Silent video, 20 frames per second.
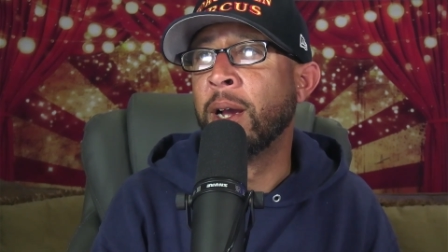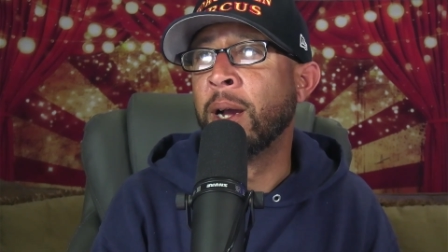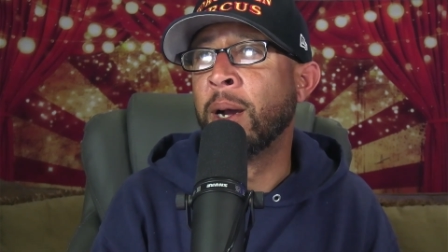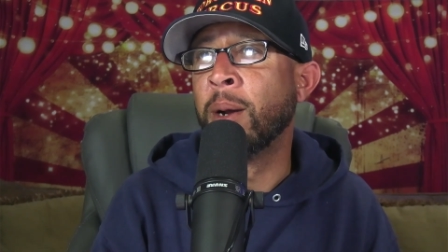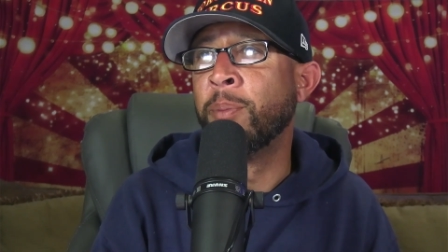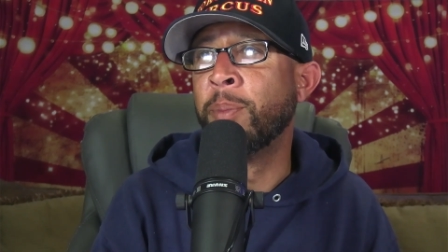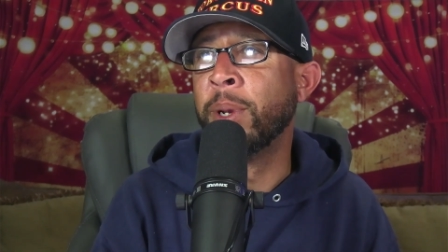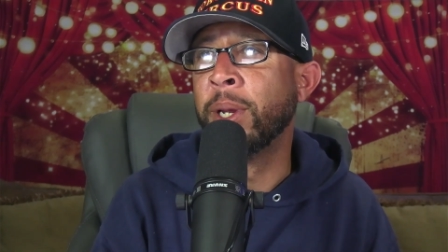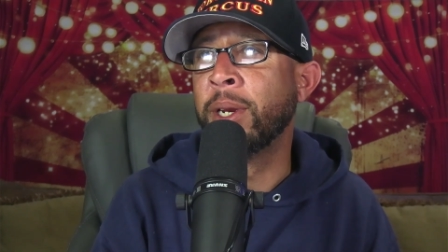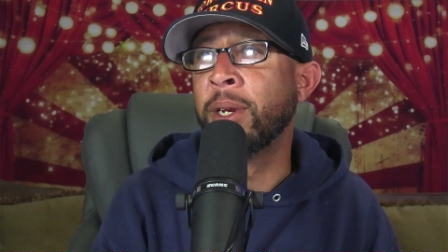
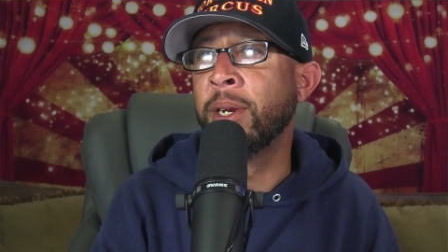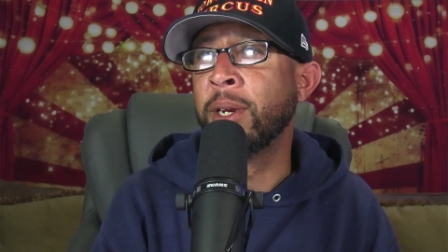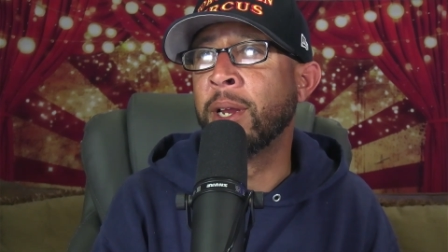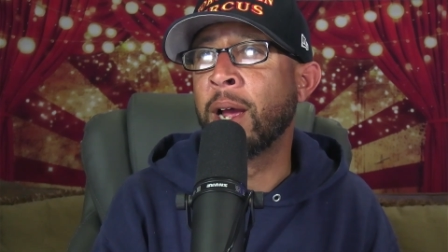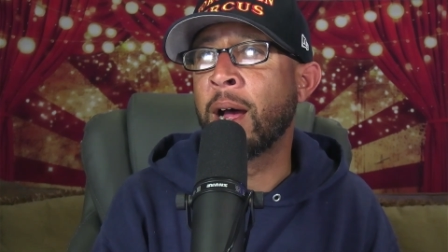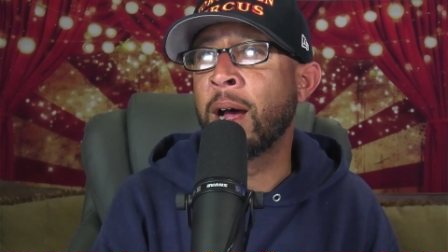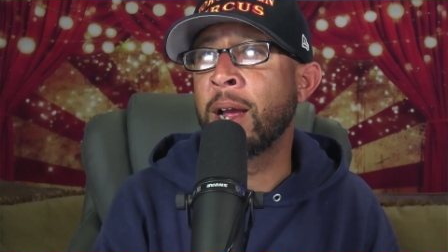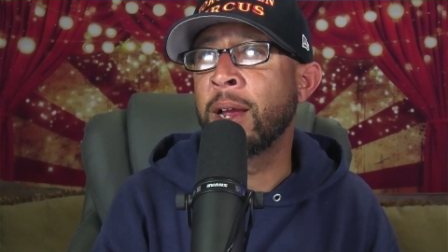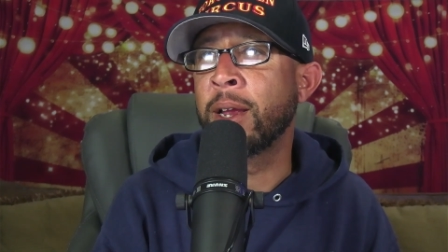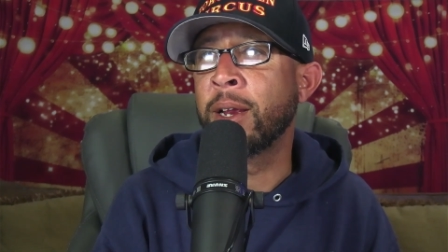i'm bidding
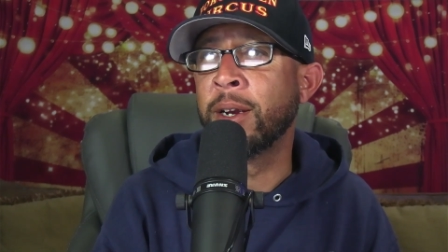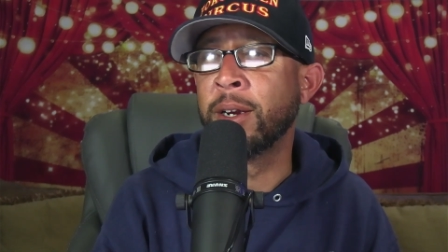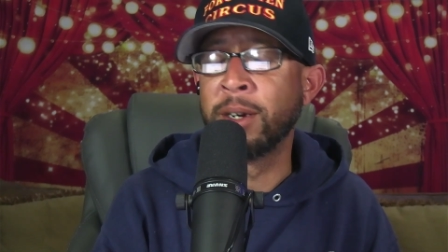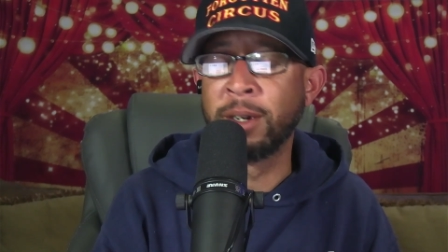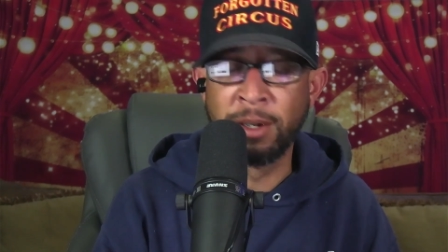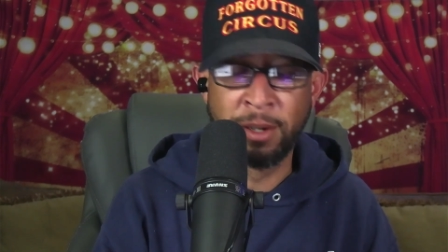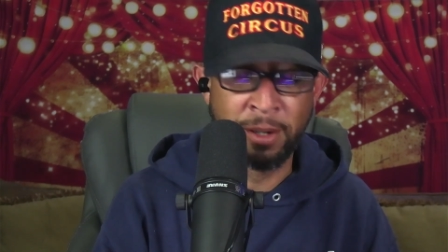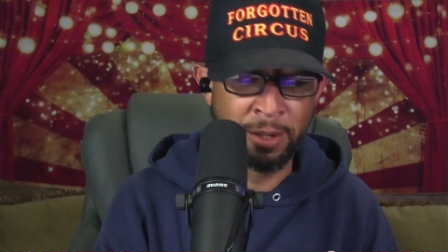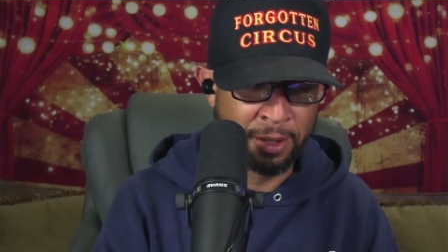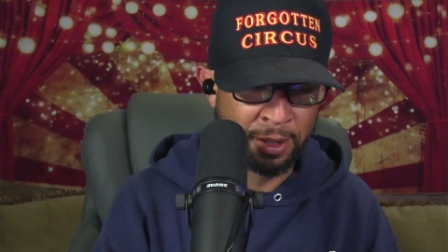high
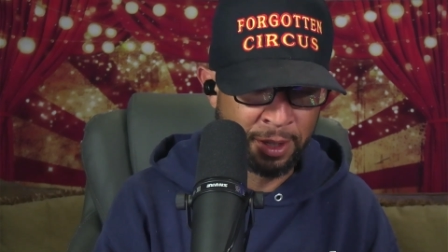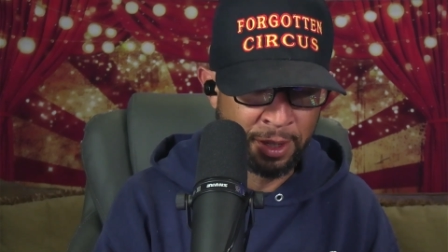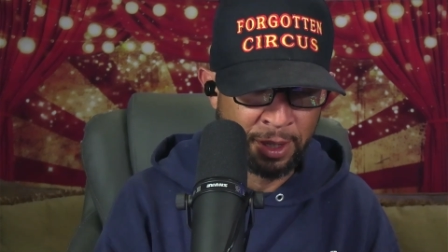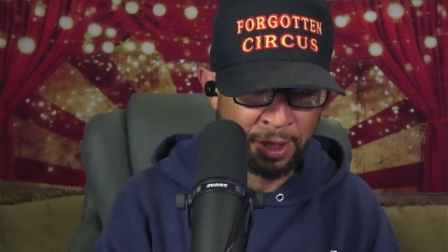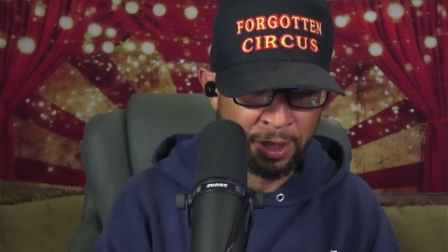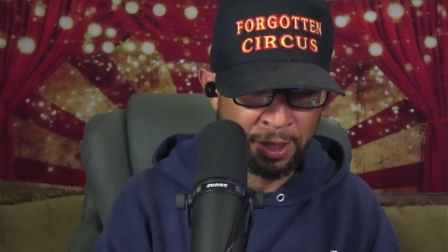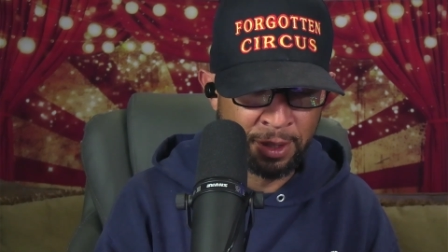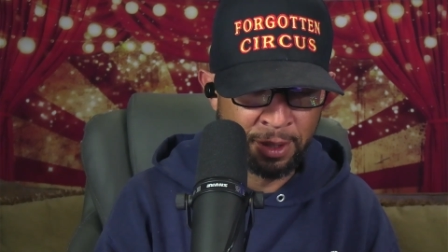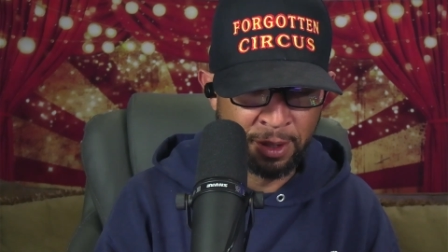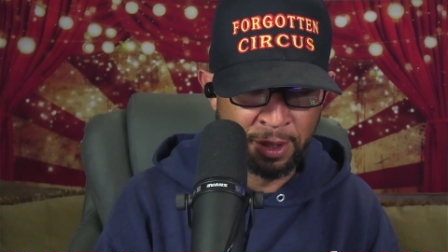here
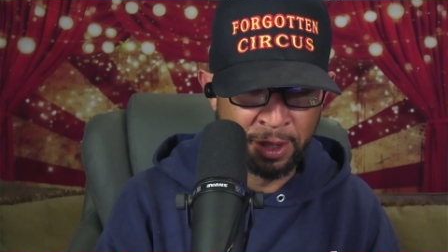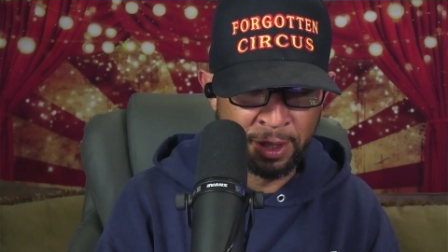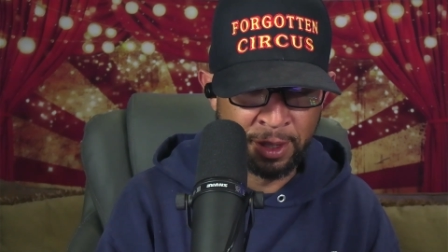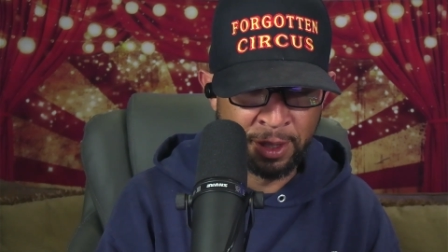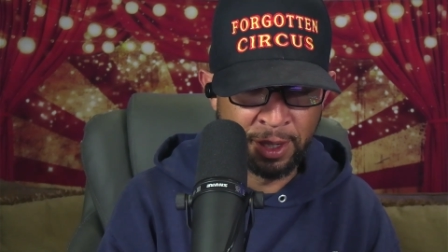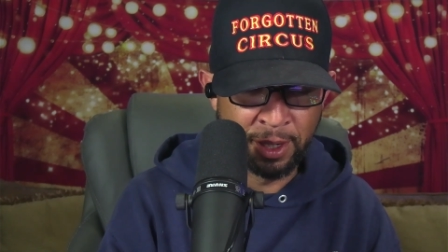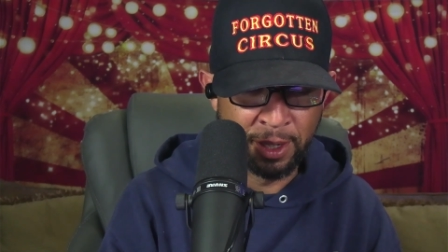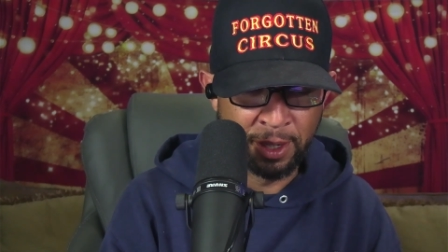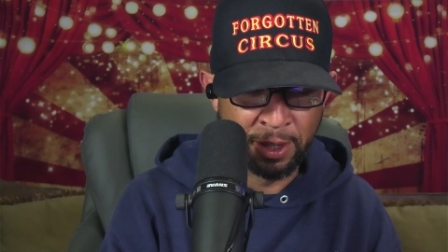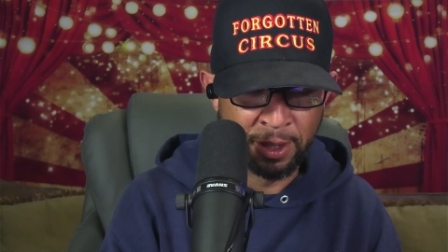so let's
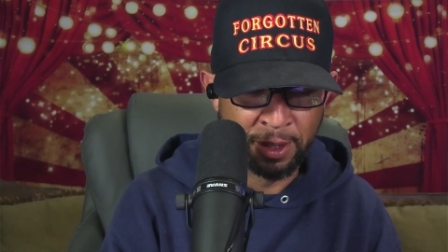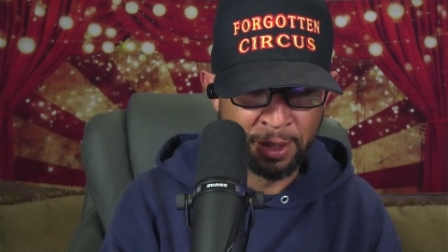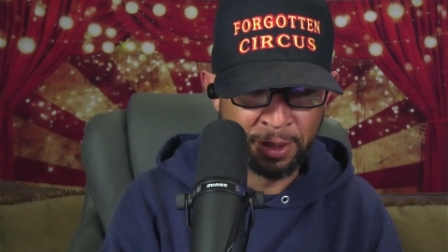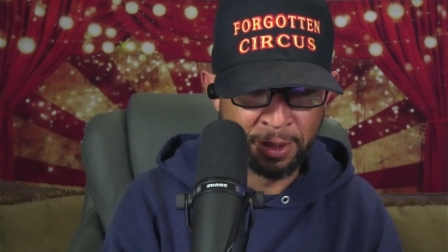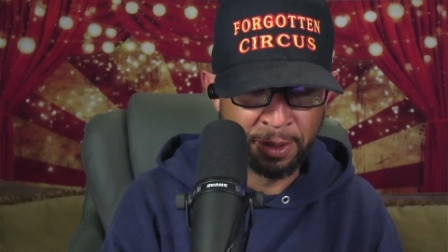see